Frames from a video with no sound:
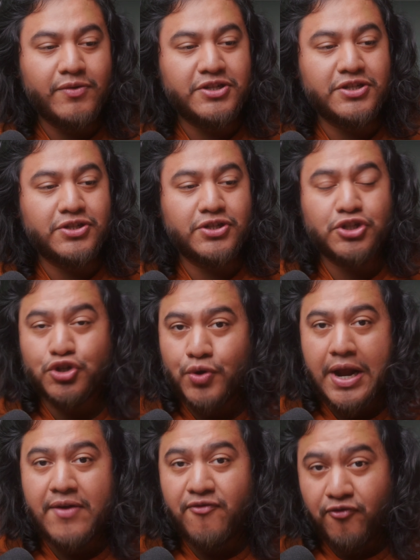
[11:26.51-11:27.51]
which is just
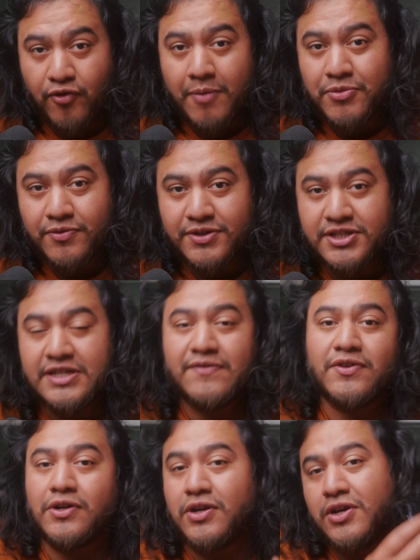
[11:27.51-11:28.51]
straight from the
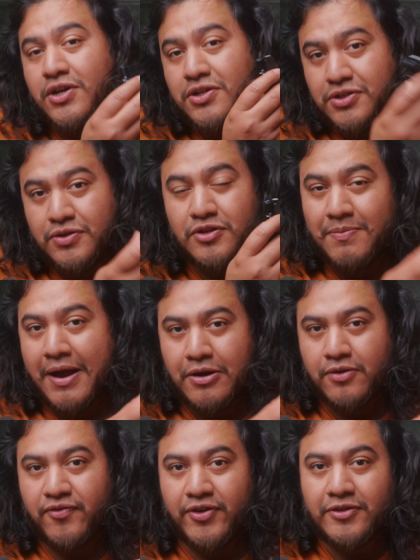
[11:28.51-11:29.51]
receiver to the
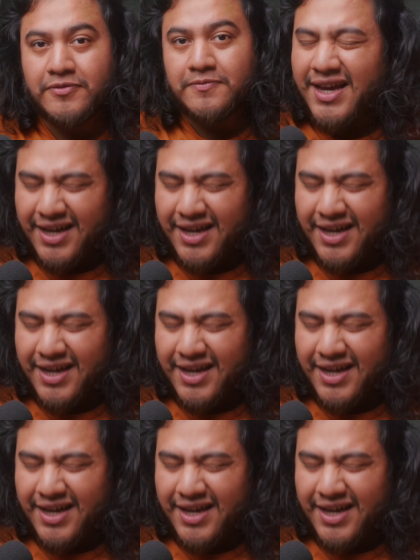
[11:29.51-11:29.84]
microphone.